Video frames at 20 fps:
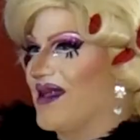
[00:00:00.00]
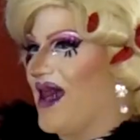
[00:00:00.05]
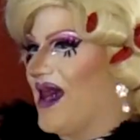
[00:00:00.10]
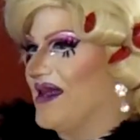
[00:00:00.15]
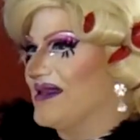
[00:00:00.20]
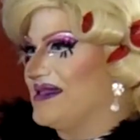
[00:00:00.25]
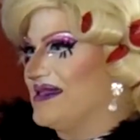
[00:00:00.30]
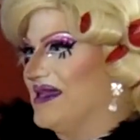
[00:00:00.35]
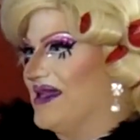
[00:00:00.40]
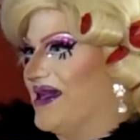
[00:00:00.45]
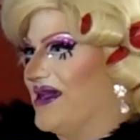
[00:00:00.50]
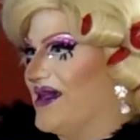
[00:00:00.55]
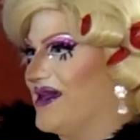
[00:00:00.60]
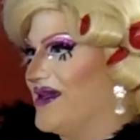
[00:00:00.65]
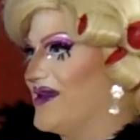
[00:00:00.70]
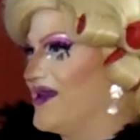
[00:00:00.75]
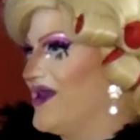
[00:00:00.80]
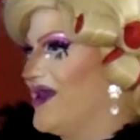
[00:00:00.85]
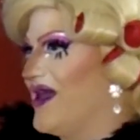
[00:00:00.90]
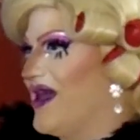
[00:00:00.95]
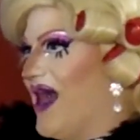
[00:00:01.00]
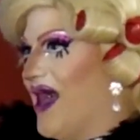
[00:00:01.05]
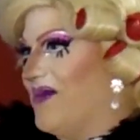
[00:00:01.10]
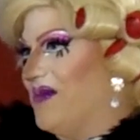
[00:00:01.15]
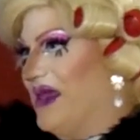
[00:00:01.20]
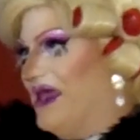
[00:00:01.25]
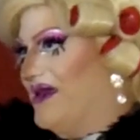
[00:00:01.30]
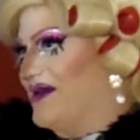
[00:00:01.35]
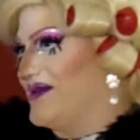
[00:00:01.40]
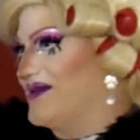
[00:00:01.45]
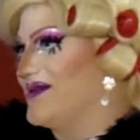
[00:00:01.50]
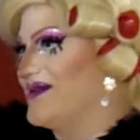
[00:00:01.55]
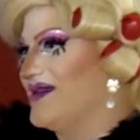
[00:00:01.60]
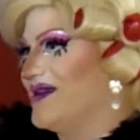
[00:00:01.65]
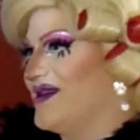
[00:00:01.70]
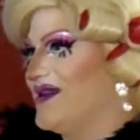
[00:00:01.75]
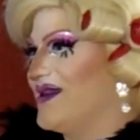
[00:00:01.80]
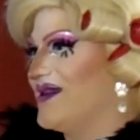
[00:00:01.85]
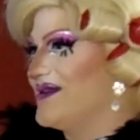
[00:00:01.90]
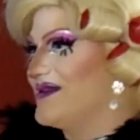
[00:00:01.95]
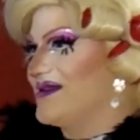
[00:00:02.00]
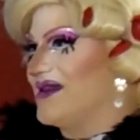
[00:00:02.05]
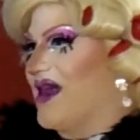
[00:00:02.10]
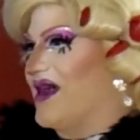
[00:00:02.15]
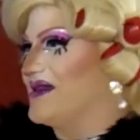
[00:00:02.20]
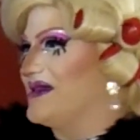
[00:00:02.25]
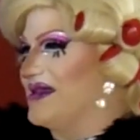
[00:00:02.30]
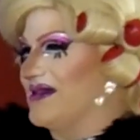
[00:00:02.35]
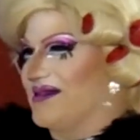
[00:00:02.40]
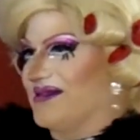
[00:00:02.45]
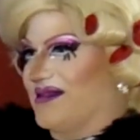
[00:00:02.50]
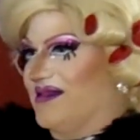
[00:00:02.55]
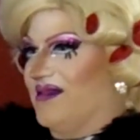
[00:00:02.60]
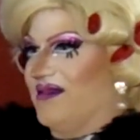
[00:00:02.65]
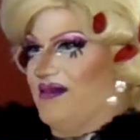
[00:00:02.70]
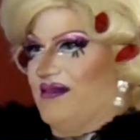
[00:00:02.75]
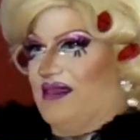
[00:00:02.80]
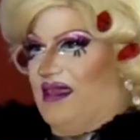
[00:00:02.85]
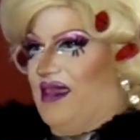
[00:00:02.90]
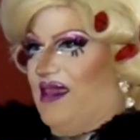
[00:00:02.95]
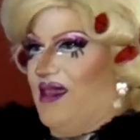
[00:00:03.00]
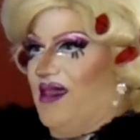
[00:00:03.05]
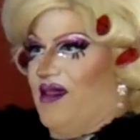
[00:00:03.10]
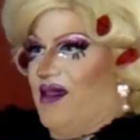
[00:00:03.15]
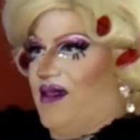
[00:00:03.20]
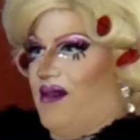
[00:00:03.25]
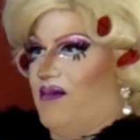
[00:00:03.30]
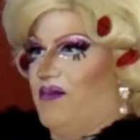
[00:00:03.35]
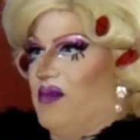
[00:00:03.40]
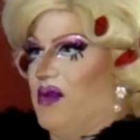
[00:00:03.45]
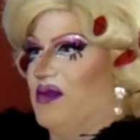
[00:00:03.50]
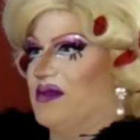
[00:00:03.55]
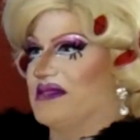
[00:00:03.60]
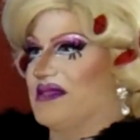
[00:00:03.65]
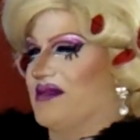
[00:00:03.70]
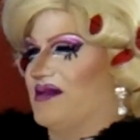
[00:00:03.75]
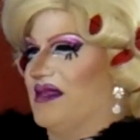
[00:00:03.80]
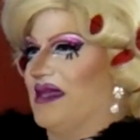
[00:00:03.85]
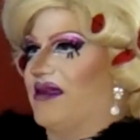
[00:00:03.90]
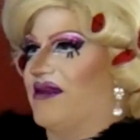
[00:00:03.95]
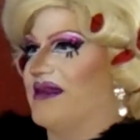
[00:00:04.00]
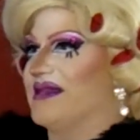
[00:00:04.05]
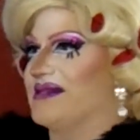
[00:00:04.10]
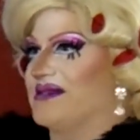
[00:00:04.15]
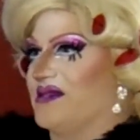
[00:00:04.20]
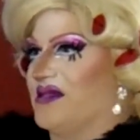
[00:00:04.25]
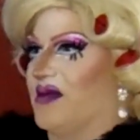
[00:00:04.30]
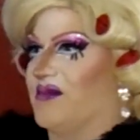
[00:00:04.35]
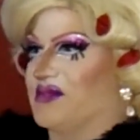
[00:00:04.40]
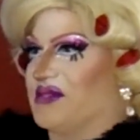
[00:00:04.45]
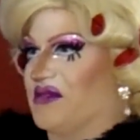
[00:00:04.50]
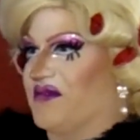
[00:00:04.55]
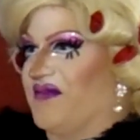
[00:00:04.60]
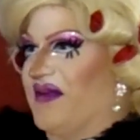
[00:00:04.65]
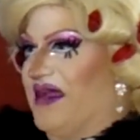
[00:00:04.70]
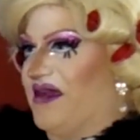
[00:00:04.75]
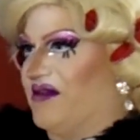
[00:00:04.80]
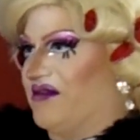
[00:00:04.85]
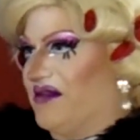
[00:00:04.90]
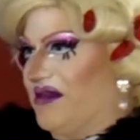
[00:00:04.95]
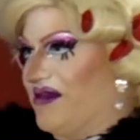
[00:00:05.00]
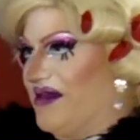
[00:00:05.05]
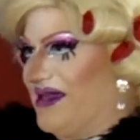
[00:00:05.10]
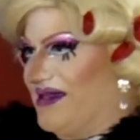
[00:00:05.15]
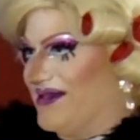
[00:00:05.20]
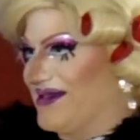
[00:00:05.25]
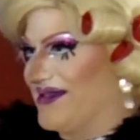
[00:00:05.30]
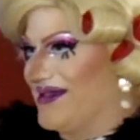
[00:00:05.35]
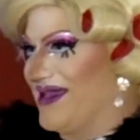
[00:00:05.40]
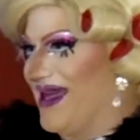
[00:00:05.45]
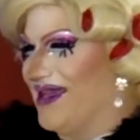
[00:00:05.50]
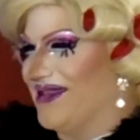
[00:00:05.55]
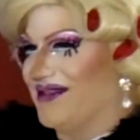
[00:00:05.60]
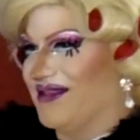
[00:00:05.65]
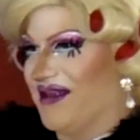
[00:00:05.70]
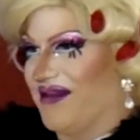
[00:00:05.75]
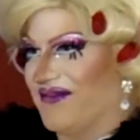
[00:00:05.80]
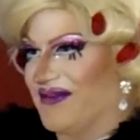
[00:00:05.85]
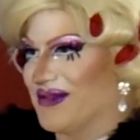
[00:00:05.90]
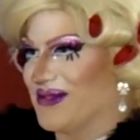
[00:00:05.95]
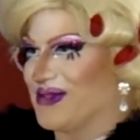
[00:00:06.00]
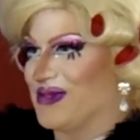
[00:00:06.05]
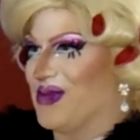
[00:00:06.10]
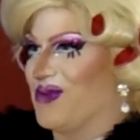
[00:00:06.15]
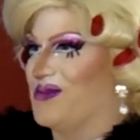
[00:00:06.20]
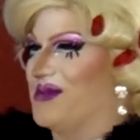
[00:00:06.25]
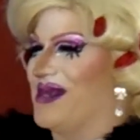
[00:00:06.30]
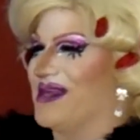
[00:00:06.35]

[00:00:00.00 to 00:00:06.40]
Katya. I mean, Katya's the most hilarious dumpster fire there is. I love her so